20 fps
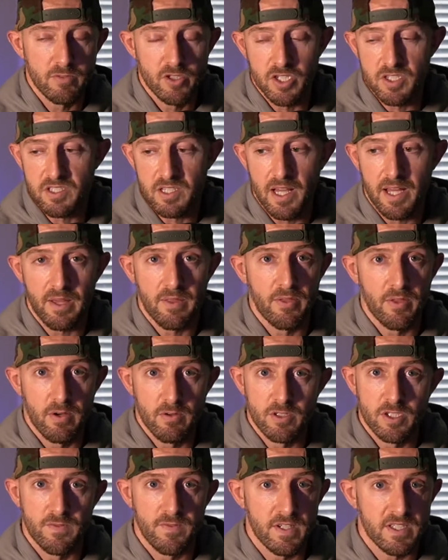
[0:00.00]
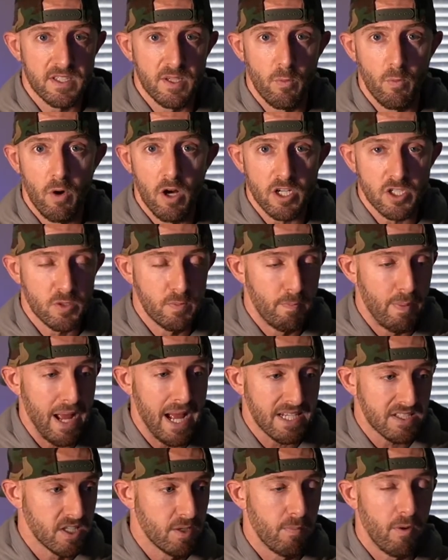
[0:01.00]
just like those of us that watched
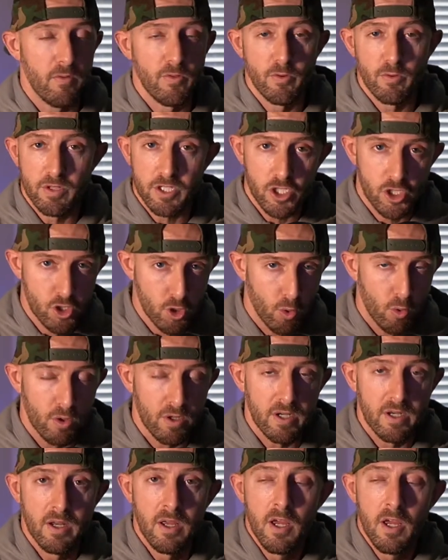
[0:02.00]
basketball knew that Jordan